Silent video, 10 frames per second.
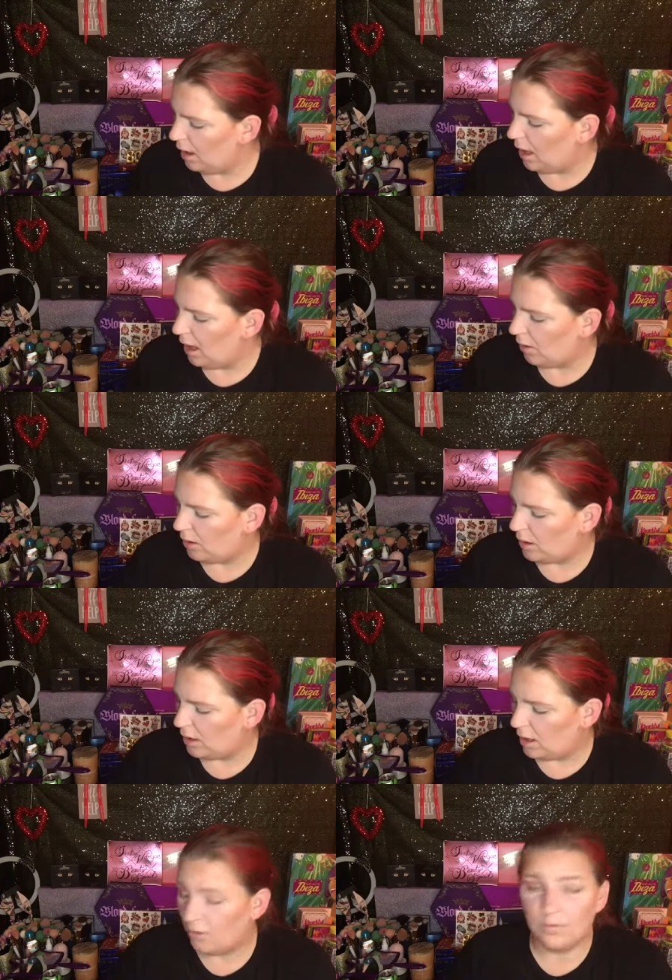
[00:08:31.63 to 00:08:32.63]
I'll cut it
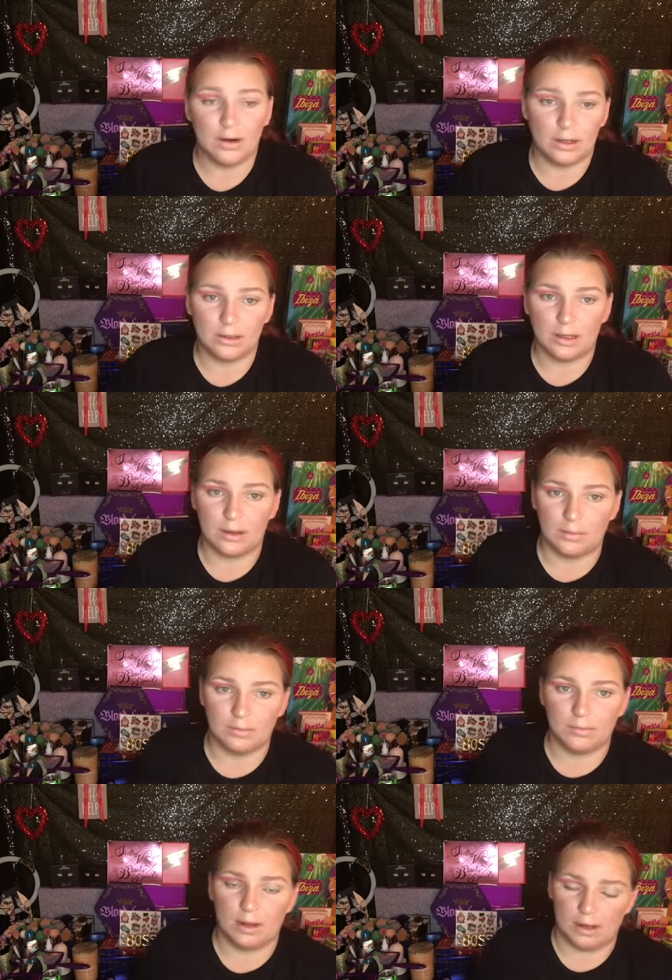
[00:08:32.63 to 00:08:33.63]
off next time.
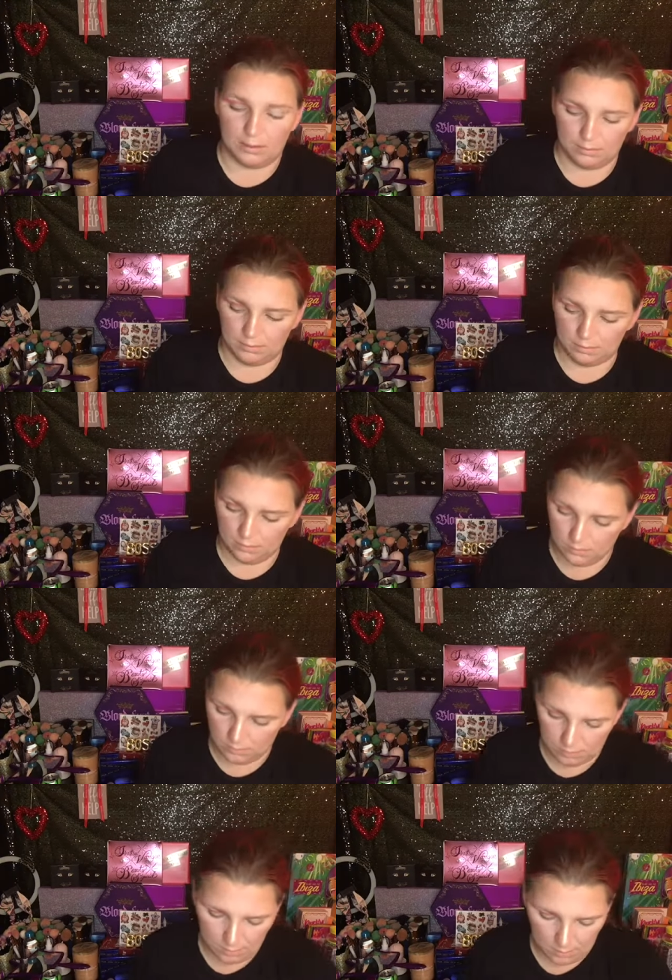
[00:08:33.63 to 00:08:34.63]
Um,
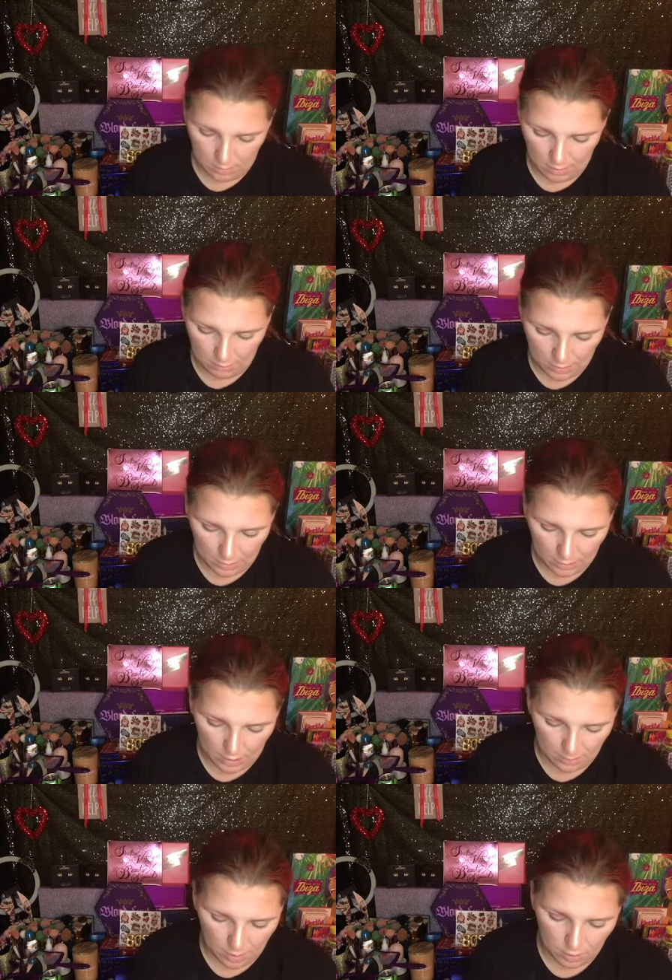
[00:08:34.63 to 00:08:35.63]
I've got the
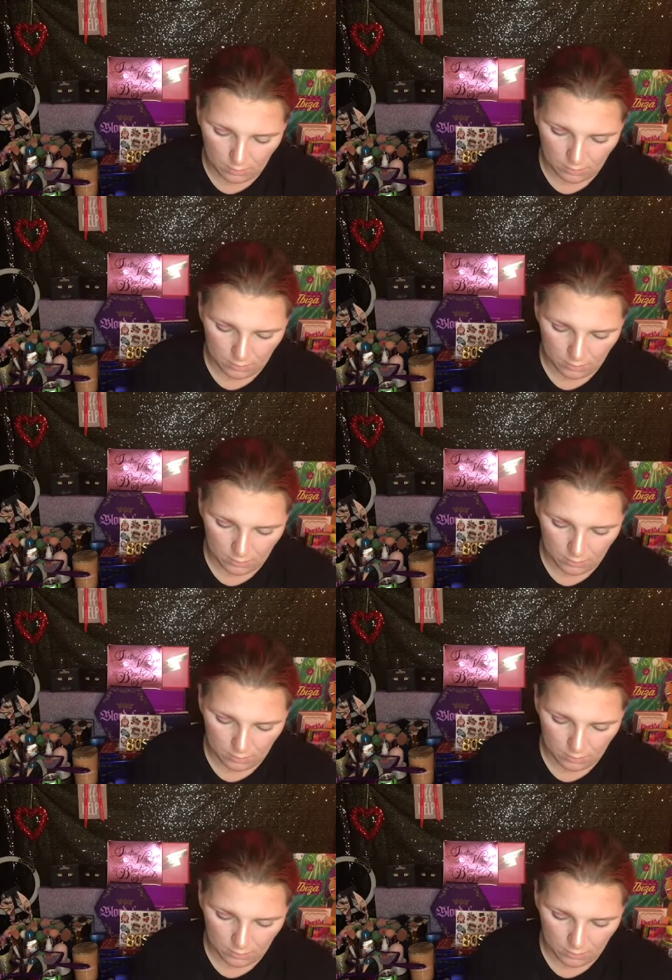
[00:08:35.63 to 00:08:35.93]
camera off.